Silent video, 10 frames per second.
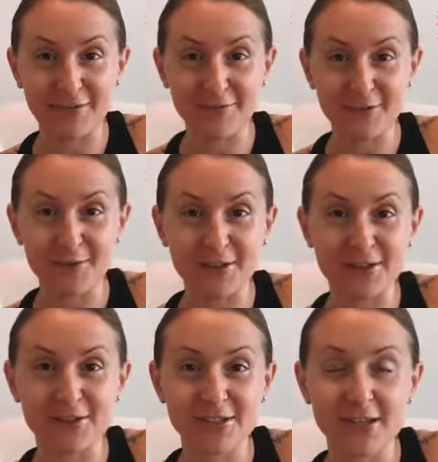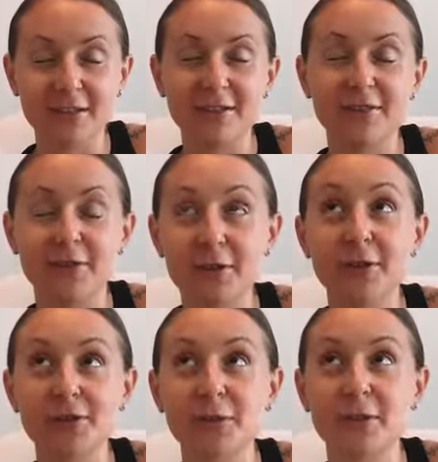a few years
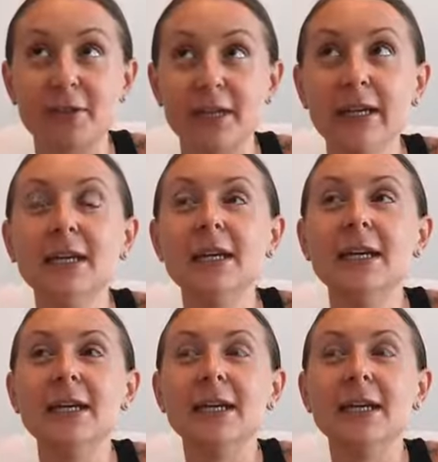ago at the lake,